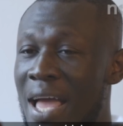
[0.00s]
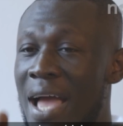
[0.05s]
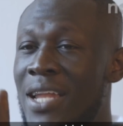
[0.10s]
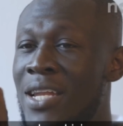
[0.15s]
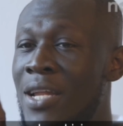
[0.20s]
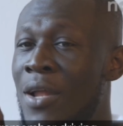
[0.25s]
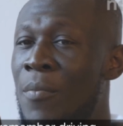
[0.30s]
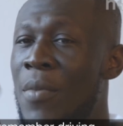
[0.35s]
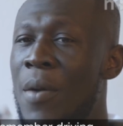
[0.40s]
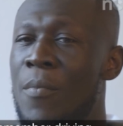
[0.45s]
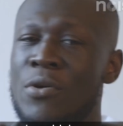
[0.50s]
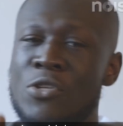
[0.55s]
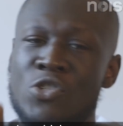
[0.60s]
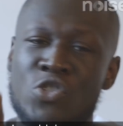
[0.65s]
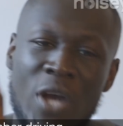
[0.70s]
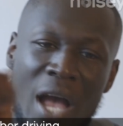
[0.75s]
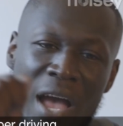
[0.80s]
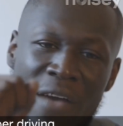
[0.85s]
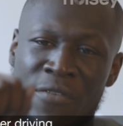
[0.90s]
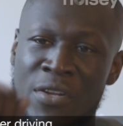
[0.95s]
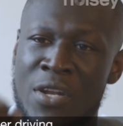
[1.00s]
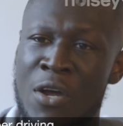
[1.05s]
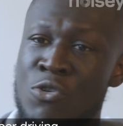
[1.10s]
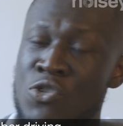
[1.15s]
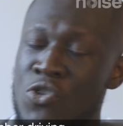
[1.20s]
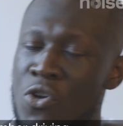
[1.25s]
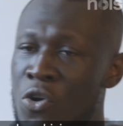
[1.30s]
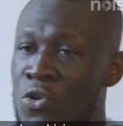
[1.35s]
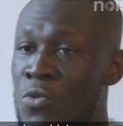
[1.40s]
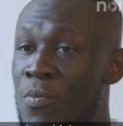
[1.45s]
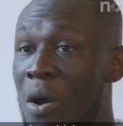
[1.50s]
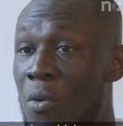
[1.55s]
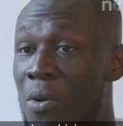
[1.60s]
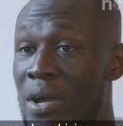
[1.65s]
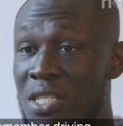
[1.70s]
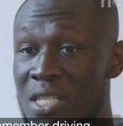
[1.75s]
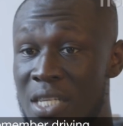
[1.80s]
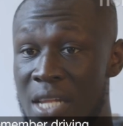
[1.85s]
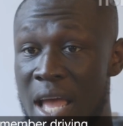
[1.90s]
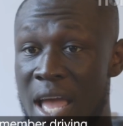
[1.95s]
And I remember driving, I was on my
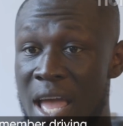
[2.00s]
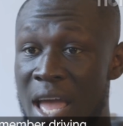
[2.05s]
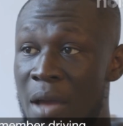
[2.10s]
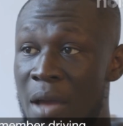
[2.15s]
way to the